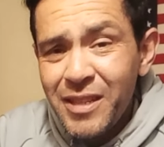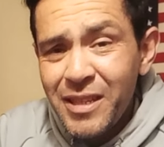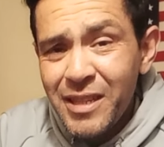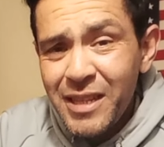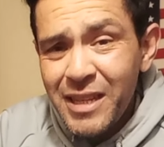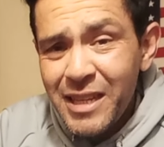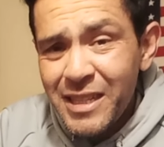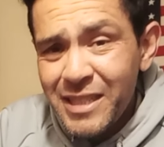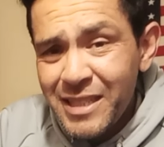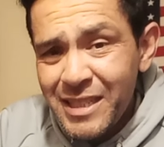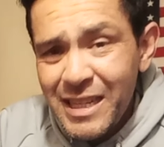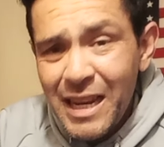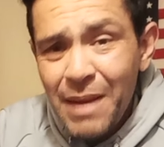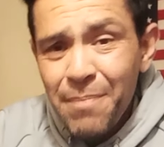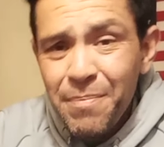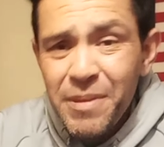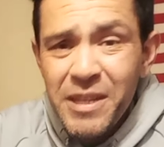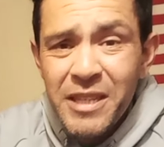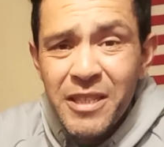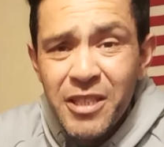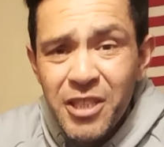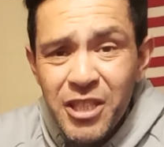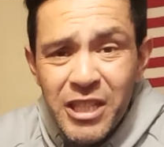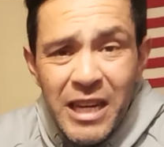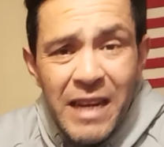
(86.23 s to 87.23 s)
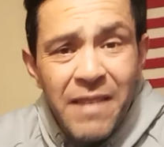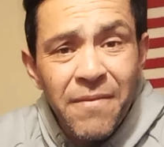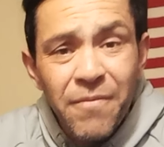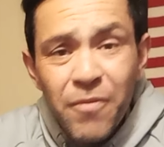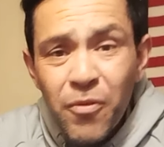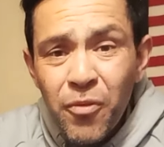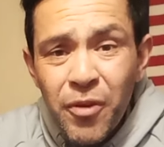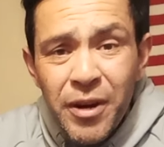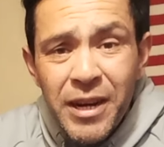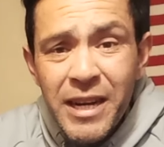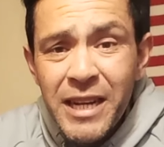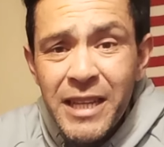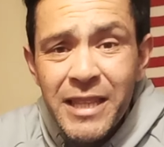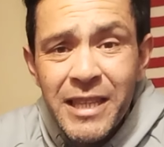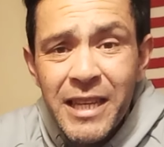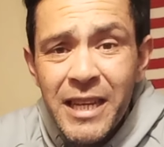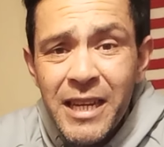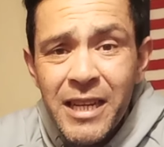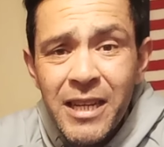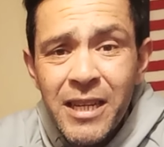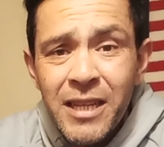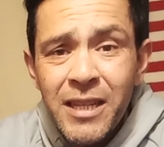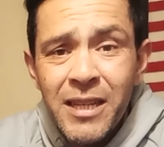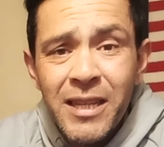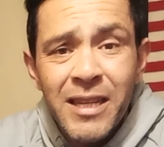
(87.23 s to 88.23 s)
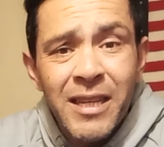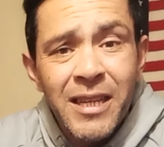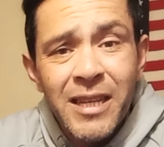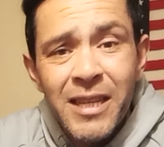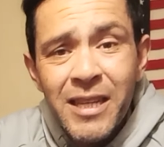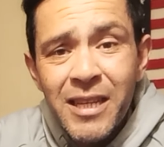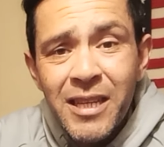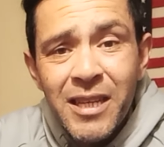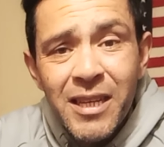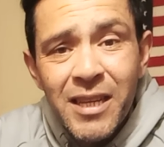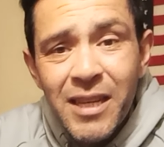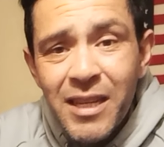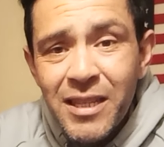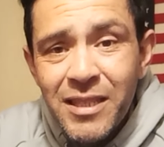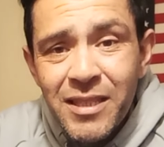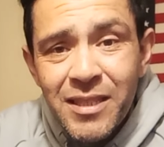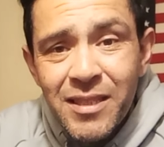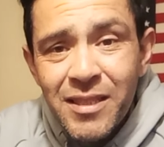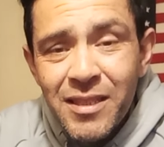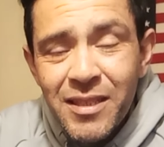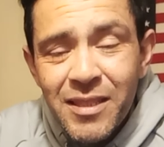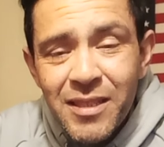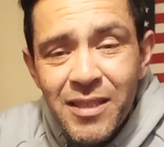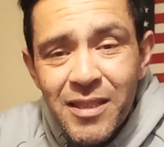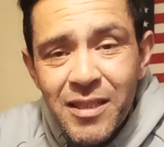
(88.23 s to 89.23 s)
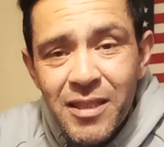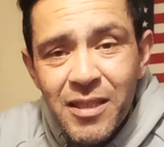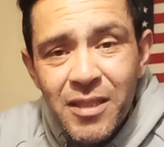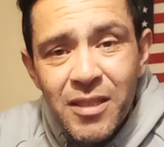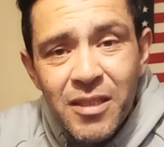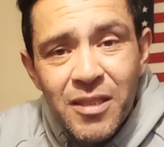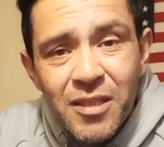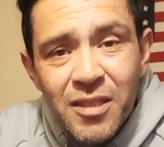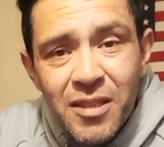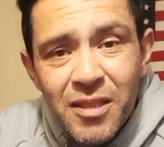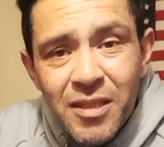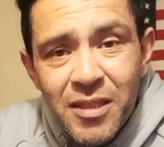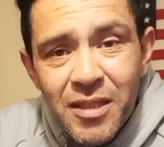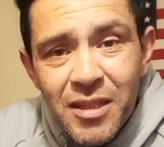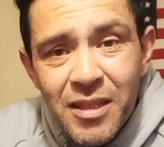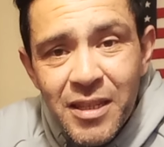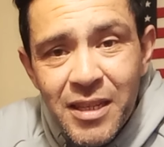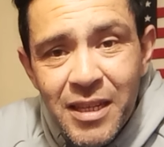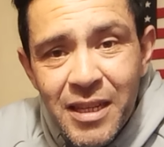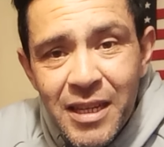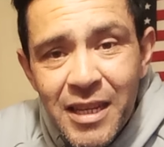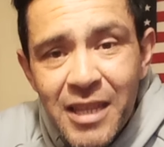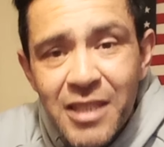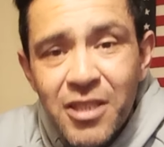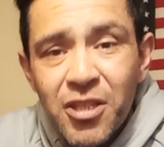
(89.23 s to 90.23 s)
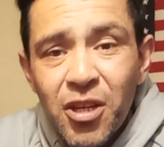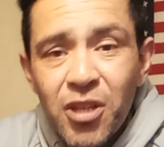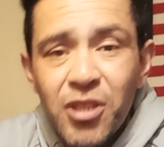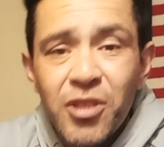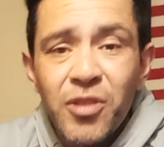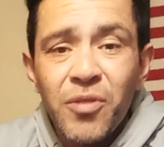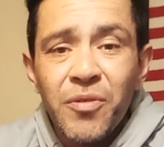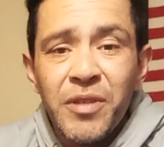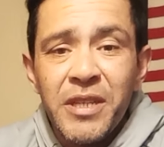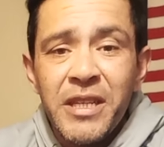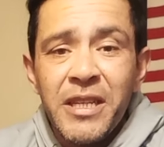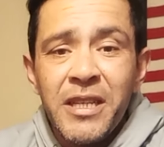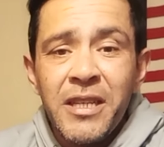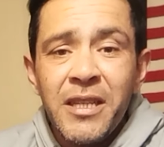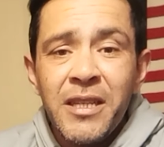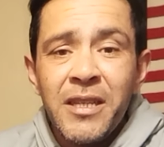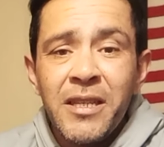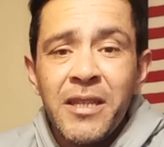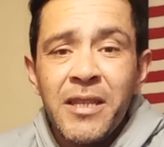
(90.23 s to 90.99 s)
it's not being shameful or anything. It's it's our duty